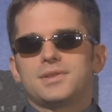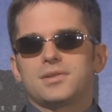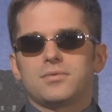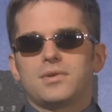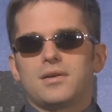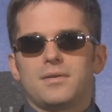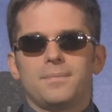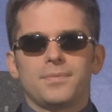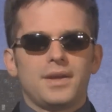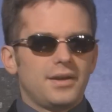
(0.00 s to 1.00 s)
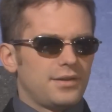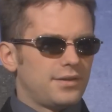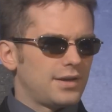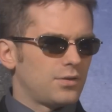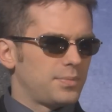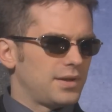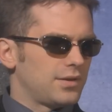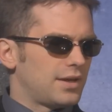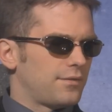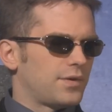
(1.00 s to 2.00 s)
So that'll be a
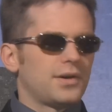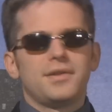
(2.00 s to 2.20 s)
lot of fun.